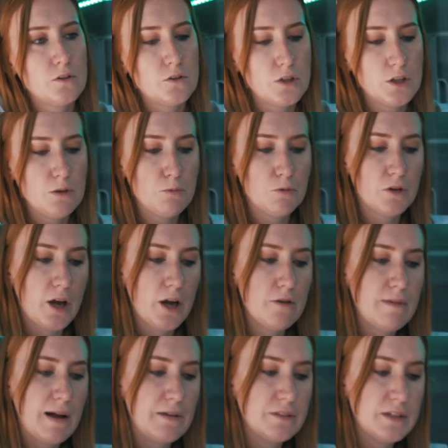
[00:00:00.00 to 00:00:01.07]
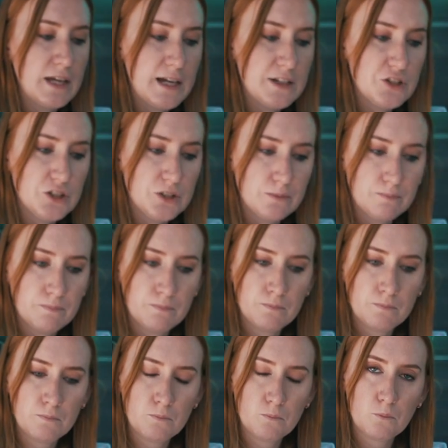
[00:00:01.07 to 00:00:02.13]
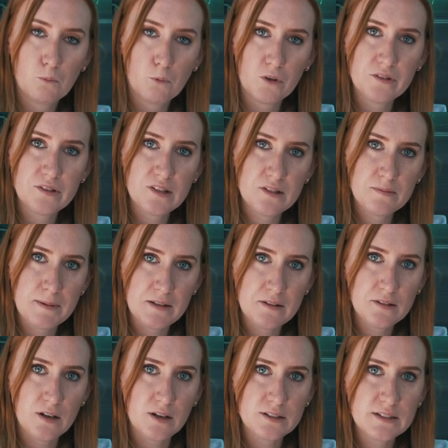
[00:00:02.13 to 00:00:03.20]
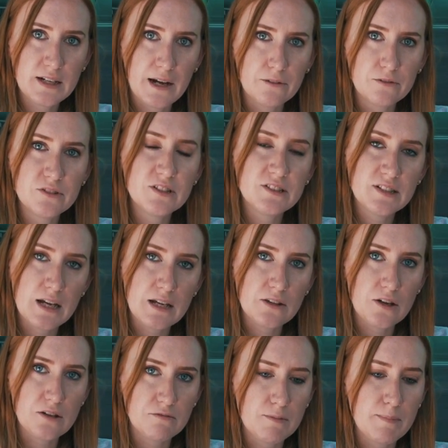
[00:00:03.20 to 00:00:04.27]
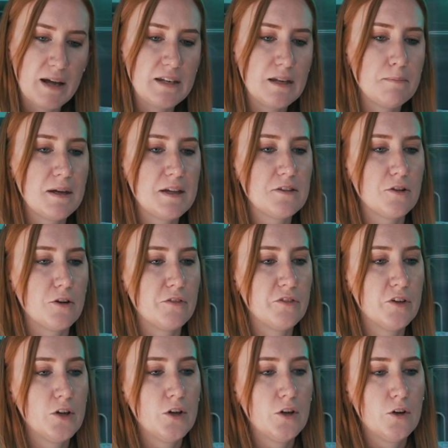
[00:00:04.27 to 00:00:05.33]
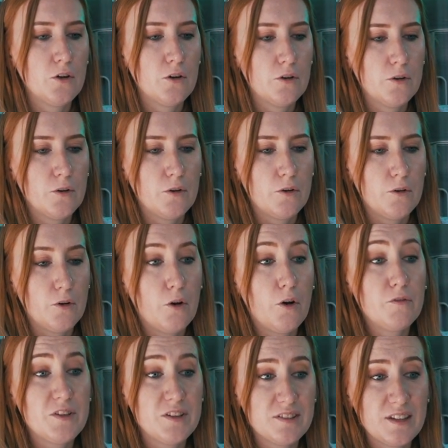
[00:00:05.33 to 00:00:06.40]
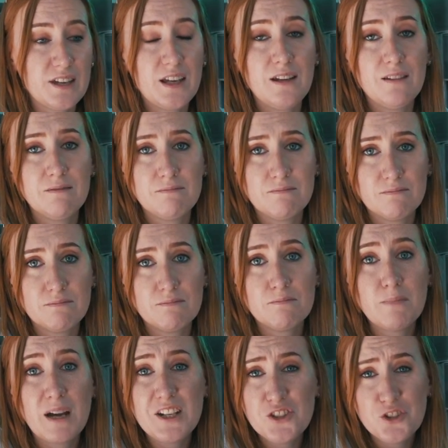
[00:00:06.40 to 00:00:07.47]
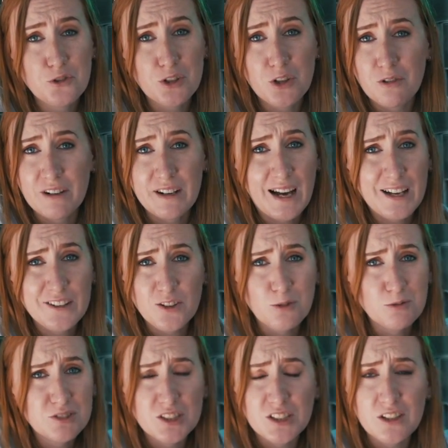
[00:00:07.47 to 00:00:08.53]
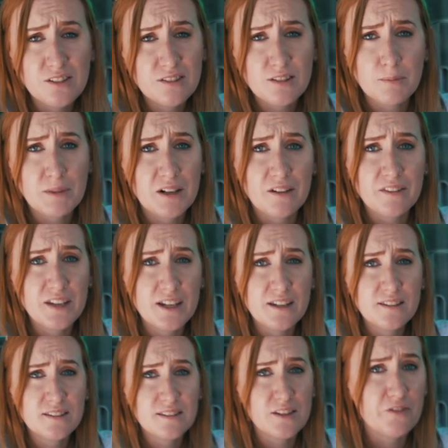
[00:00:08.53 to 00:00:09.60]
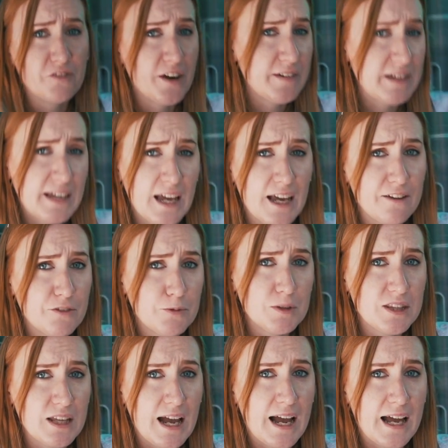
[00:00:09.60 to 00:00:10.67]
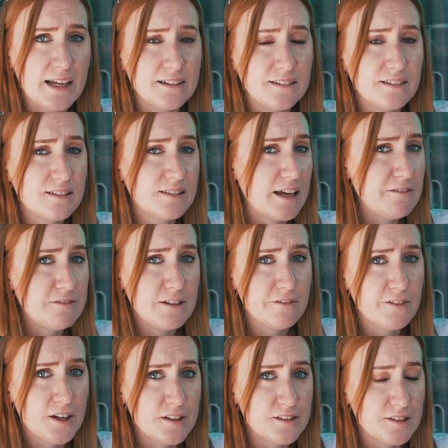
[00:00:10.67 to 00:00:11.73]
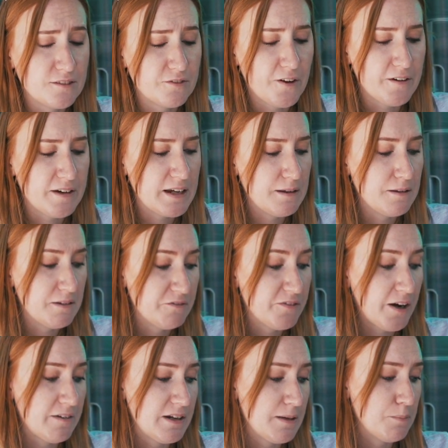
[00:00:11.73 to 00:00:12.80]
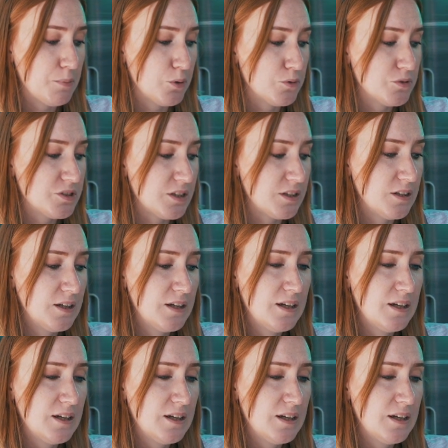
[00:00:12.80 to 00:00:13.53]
that you will go around the edge once it's been stuck down to take those remaining bits off. Obviously, make sure you're an adult to use something like this. You're very careful with your hands. Safety first is very, very important